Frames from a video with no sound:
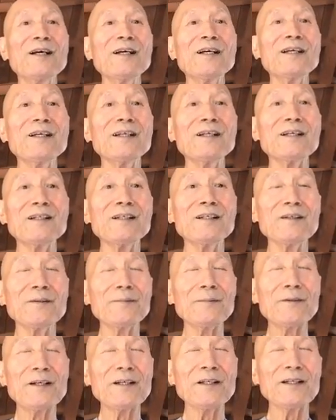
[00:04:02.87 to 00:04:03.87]

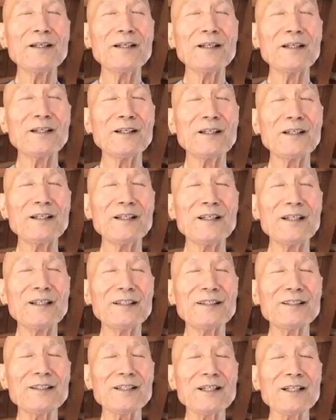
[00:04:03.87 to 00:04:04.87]
a
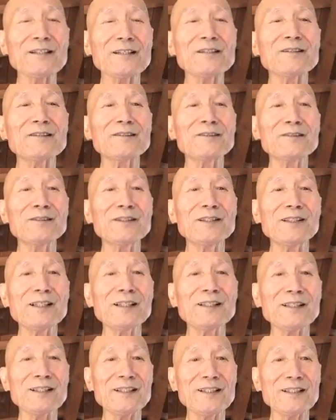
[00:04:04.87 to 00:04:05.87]
chance to
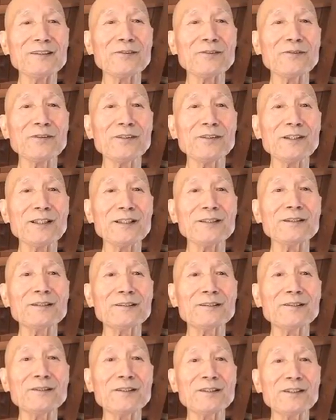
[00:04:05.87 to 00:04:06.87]
realize, for us
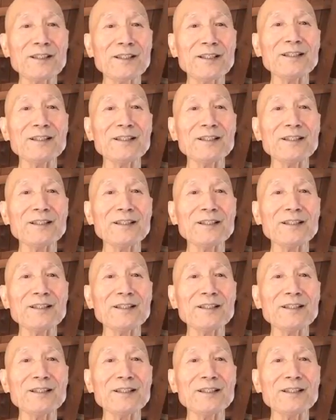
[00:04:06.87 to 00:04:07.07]
to